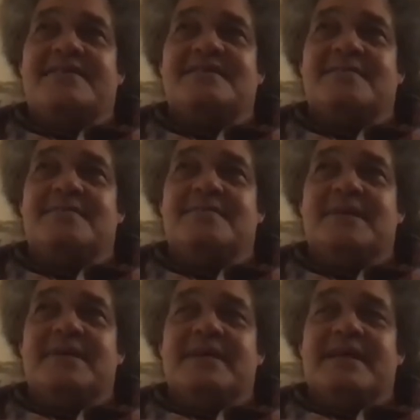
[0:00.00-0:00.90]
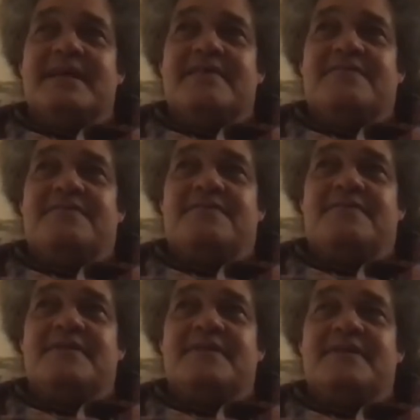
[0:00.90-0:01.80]
Like what I'll do is one of the
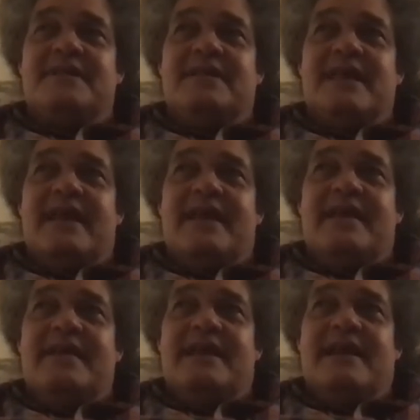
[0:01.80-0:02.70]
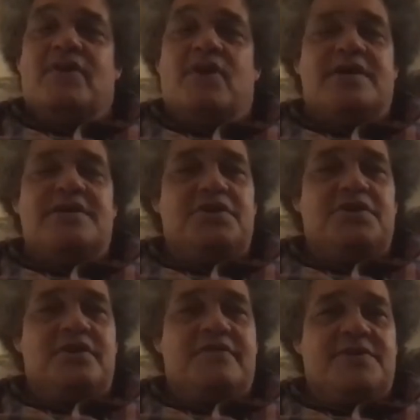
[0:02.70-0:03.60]
first questions I'll say,
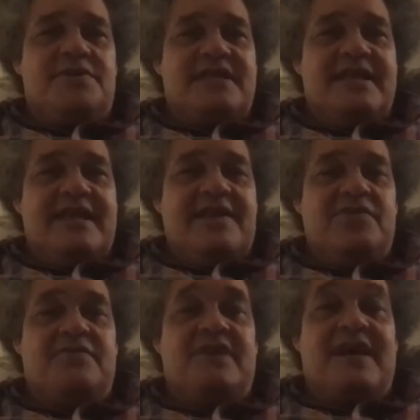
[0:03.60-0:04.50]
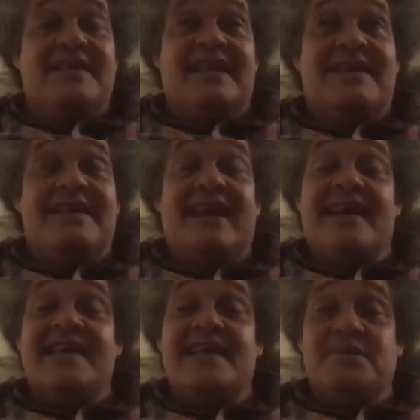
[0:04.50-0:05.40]
ask them if
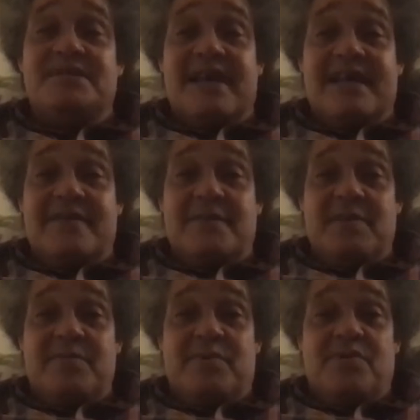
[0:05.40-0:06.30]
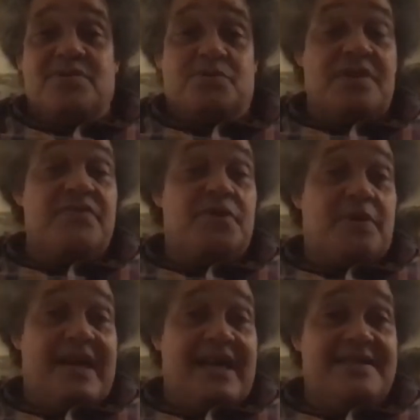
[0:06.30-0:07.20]
they have gone to the
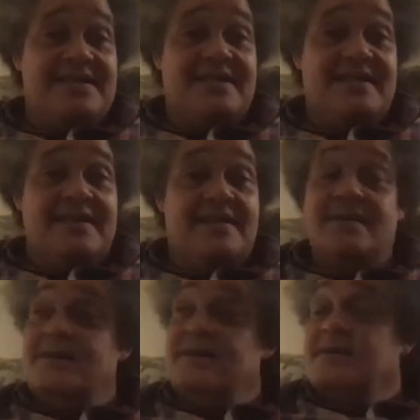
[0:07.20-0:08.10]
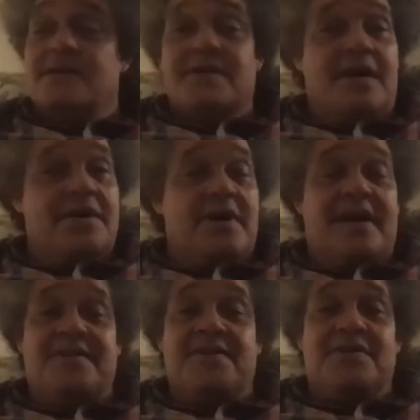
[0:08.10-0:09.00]
university. And you'll find that
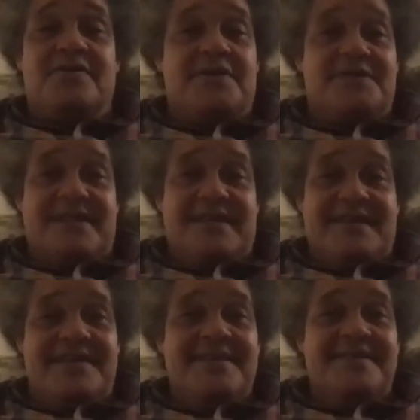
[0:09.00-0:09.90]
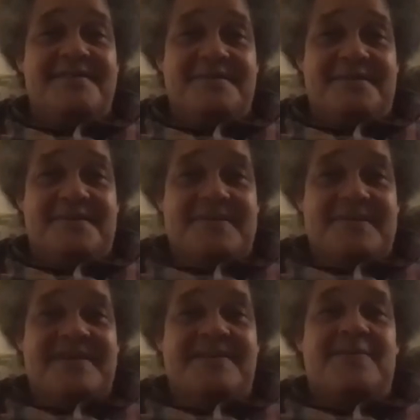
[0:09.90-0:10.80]
90% of the people sort of your
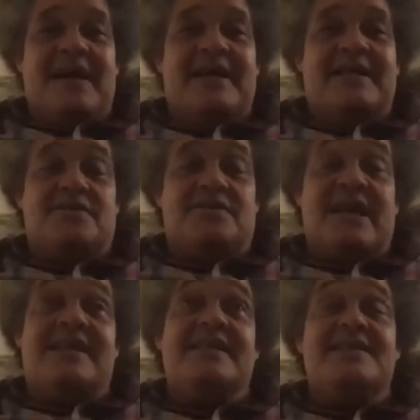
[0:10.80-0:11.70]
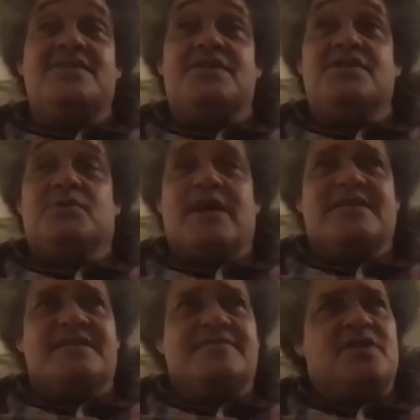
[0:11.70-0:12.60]
age are not at the
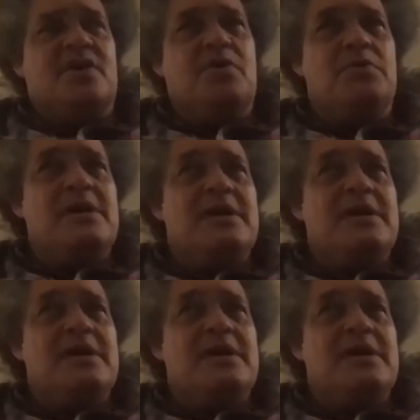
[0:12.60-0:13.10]
university,